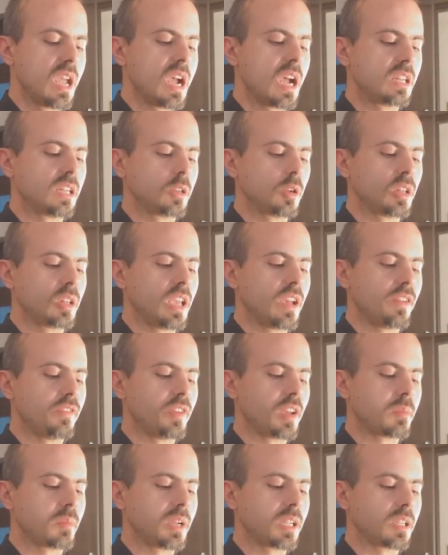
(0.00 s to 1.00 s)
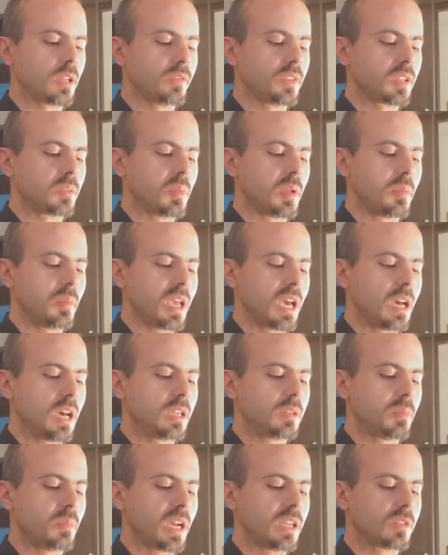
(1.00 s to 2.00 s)
And only a figment of it may be
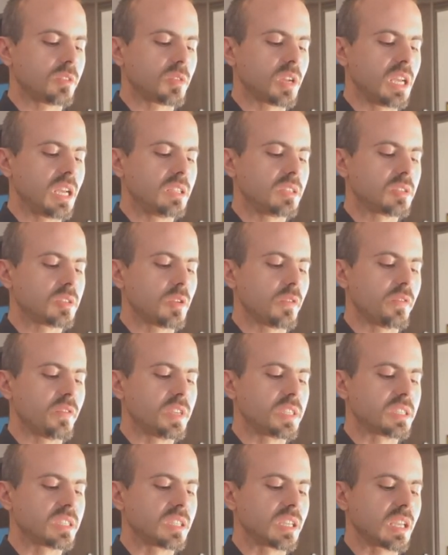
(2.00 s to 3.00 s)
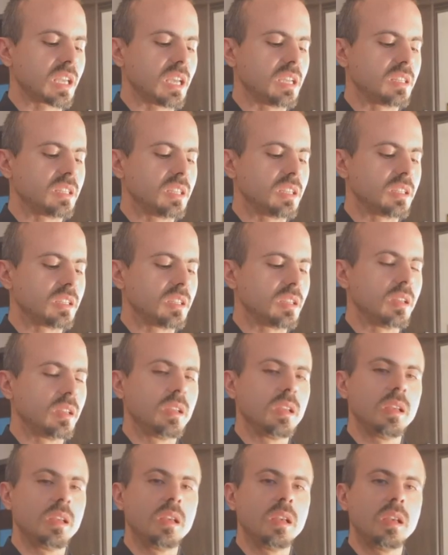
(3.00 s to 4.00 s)
heard by a trained, sophisticated
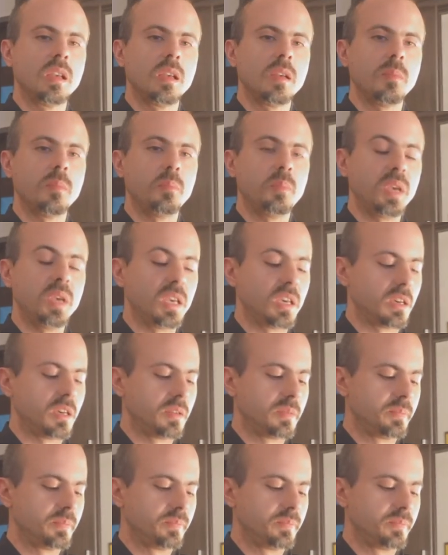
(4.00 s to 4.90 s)
peer.